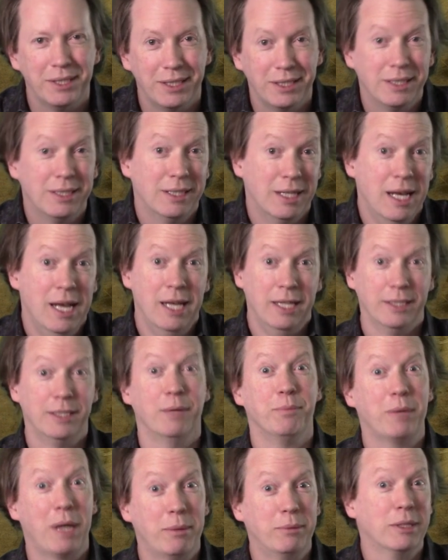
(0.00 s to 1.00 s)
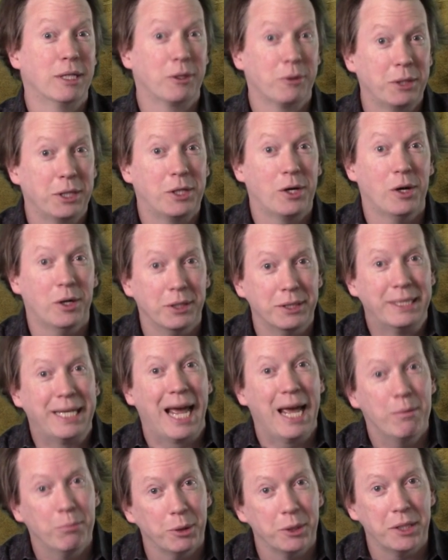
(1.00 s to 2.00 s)
It is sometimes literally called
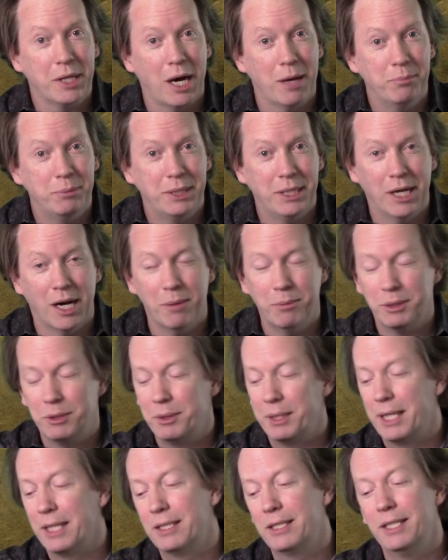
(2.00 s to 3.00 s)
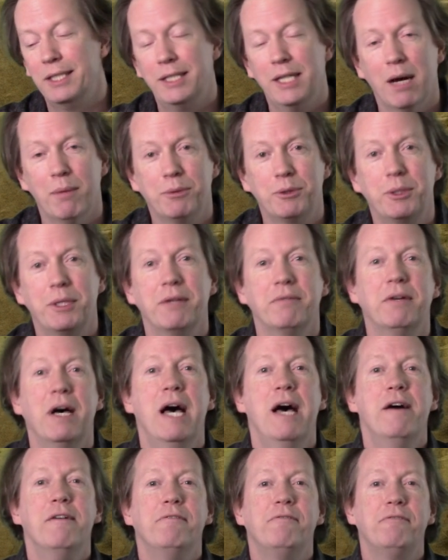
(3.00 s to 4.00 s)
tabletop geometry. It's the geometry of
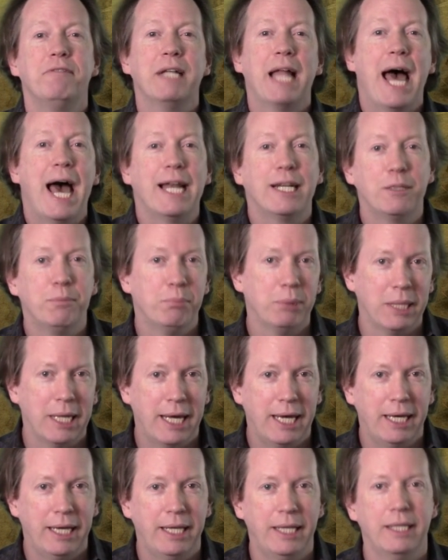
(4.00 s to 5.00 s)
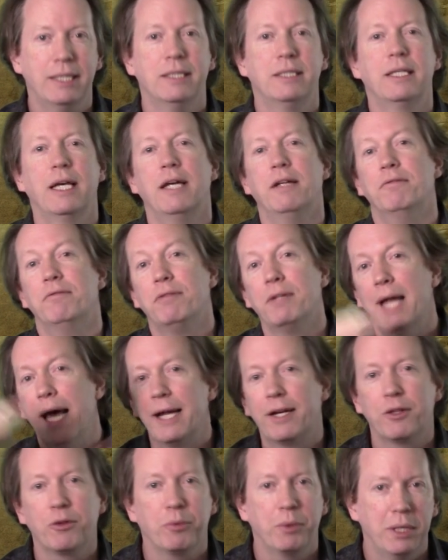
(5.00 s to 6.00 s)
flat planes and
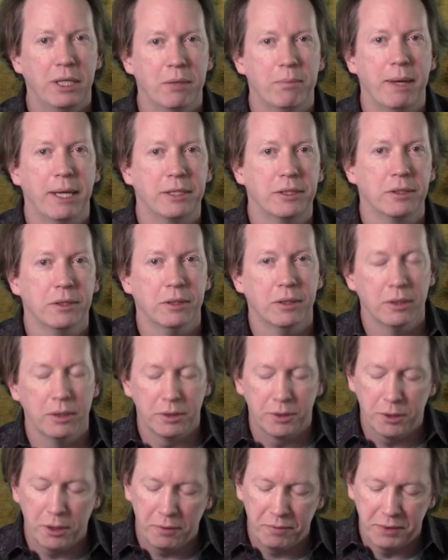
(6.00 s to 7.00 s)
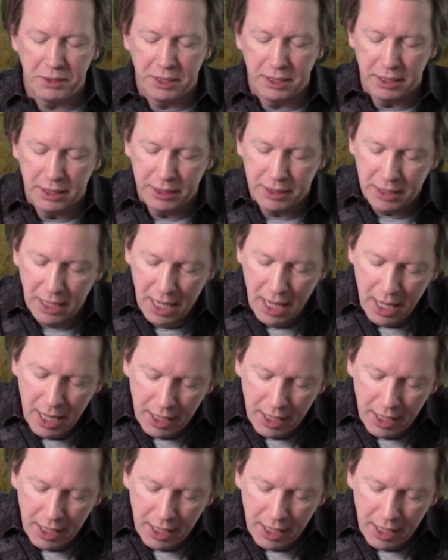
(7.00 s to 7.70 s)
flat three-dimensional surfaces.